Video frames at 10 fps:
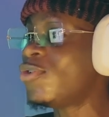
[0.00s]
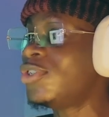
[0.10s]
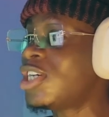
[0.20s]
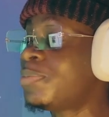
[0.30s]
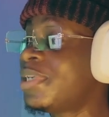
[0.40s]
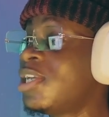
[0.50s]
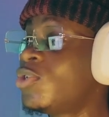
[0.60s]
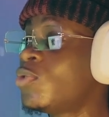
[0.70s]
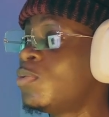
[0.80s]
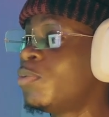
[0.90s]
just begin
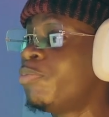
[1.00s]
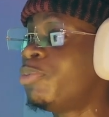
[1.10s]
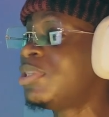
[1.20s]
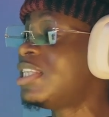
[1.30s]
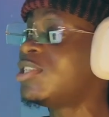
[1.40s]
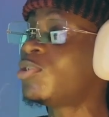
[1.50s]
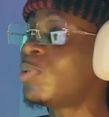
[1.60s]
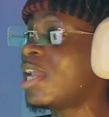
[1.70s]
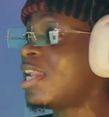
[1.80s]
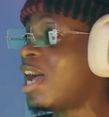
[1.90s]
to put things
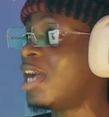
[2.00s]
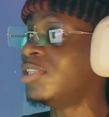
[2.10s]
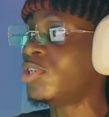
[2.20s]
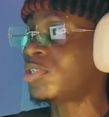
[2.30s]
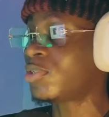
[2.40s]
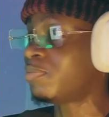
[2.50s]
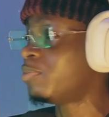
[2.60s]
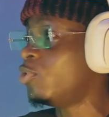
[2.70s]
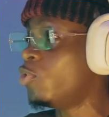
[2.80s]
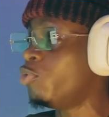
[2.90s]
together and just,
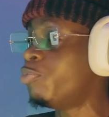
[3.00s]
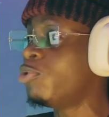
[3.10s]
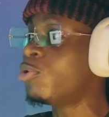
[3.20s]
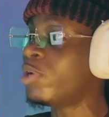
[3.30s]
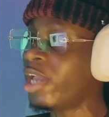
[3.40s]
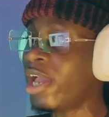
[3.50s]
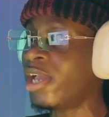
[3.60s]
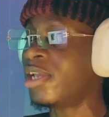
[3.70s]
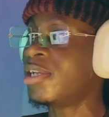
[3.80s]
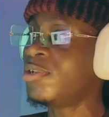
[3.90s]
you put logo here,
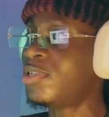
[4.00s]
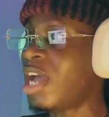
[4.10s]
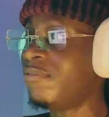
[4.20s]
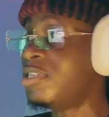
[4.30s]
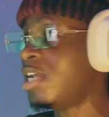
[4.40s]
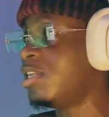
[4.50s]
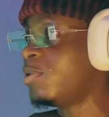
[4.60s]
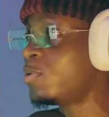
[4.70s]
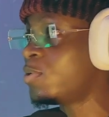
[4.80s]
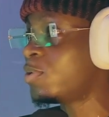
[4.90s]
you say I've designed a
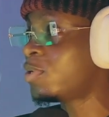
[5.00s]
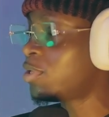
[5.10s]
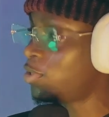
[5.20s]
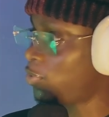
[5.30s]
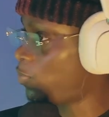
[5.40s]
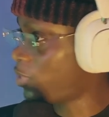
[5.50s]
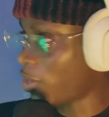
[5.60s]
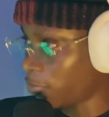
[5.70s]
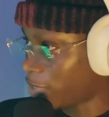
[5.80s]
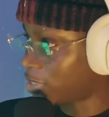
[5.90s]
logo
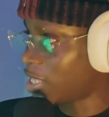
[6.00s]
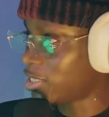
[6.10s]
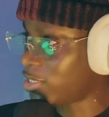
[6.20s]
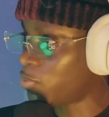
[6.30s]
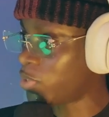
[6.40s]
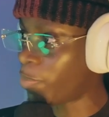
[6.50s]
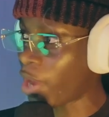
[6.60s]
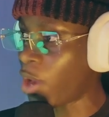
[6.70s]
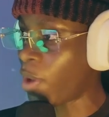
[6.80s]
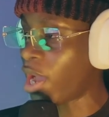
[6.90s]
without understanding the
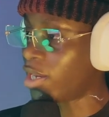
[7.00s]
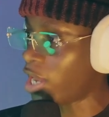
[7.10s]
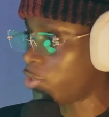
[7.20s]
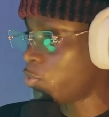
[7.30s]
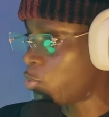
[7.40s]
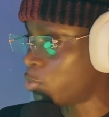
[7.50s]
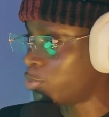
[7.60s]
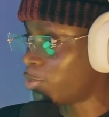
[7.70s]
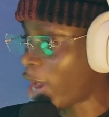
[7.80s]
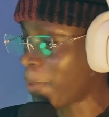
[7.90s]
power that you hold,
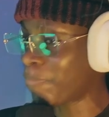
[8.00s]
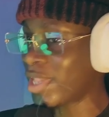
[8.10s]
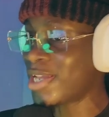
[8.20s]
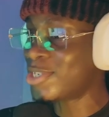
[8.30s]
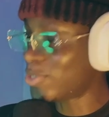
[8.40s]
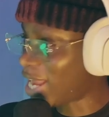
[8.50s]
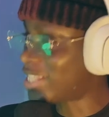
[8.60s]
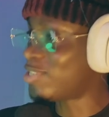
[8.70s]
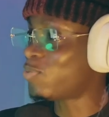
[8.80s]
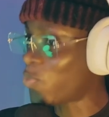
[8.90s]
right? So that
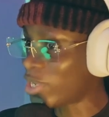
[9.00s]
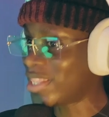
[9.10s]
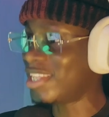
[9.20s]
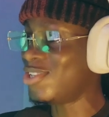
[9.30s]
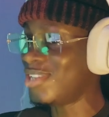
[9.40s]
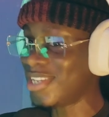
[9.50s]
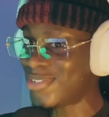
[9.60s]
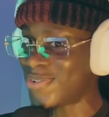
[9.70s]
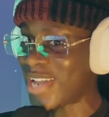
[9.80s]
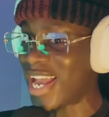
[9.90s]
is one thing you need to
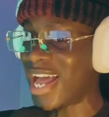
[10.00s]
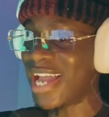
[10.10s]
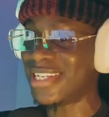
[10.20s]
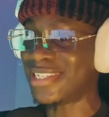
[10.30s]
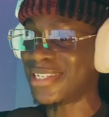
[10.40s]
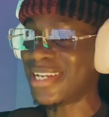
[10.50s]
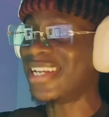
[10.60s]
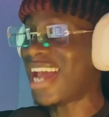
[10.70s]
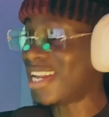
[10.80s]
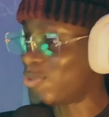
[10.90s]
realize.
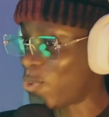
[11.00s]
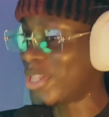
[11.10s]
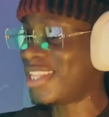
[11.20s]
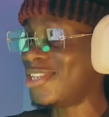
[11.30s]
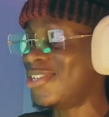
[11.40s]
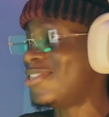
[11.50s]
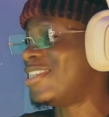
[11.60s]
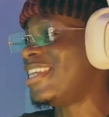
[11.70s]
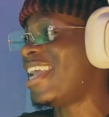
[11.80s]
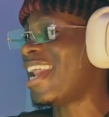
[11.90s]
That is one thing you need to
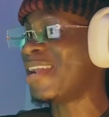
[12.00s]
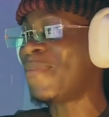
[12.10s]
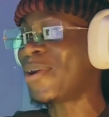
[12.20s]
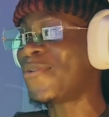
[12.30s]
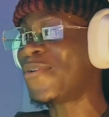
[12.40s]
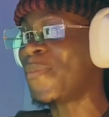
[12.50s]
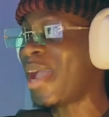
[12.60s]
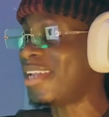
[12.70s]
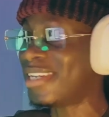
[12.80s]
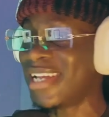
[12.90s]
get at the back of your
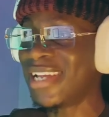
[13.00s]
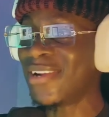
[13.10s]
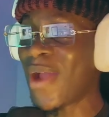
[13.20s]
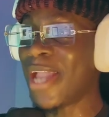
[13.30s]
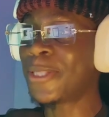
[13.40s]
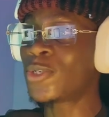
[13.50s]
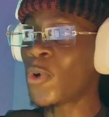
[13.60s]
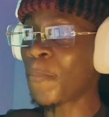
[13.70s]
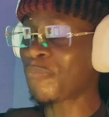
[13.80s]
mind, right? So